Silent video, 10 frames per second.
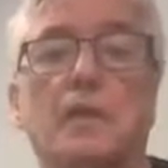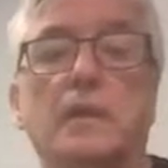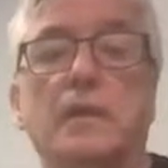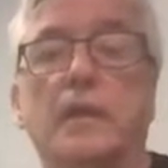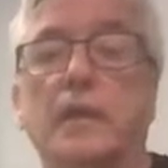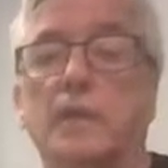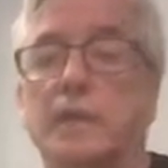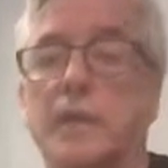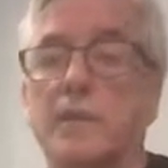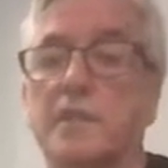Yeah, in
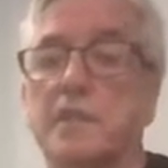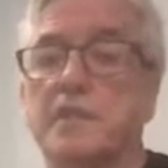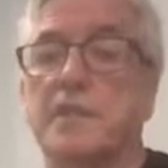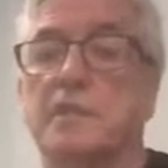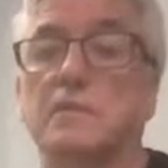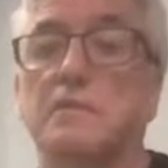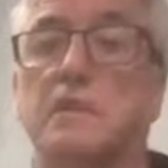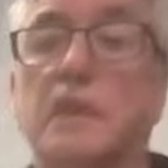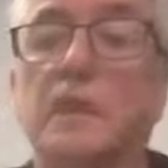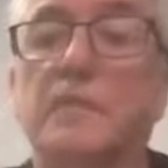great detail.
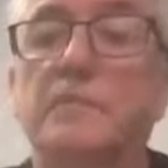Yeah.